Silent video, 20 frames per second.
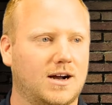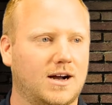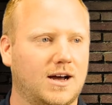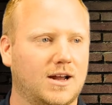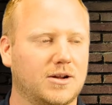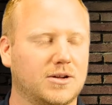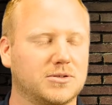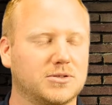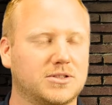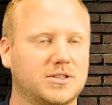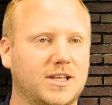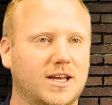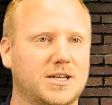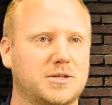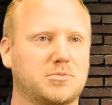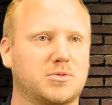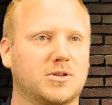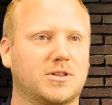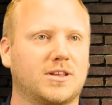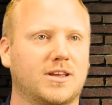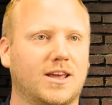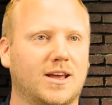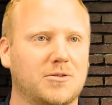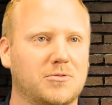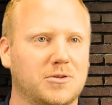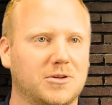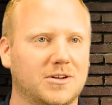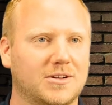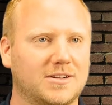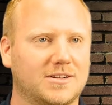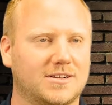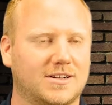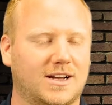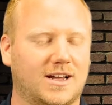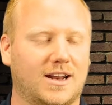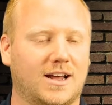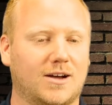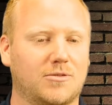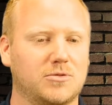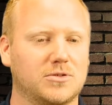I was desperate to get one.
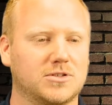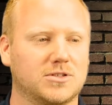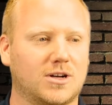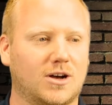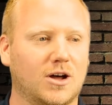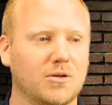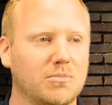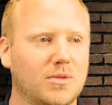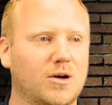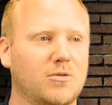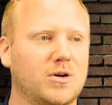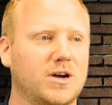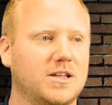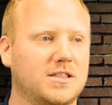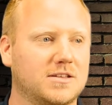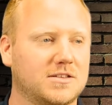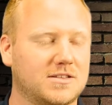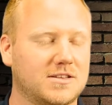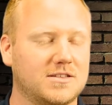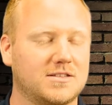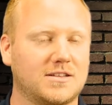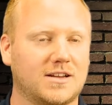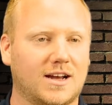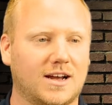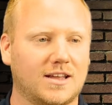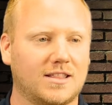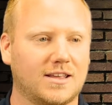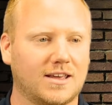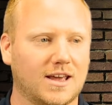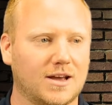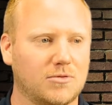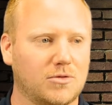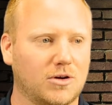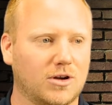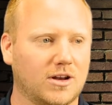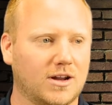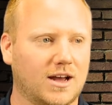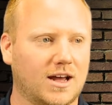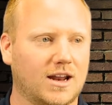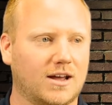And I was on my way to Cincinnati to get
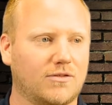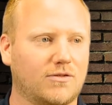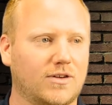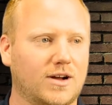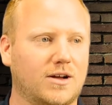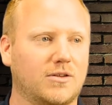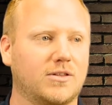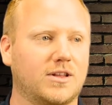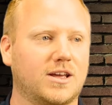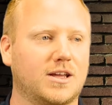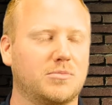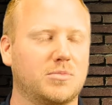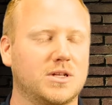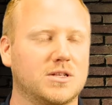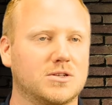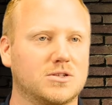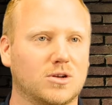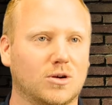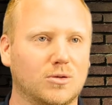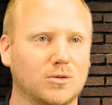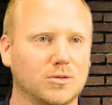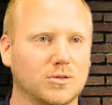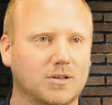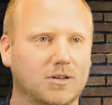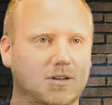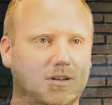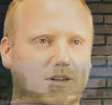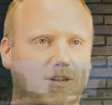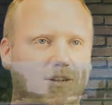one, and I found it had been sold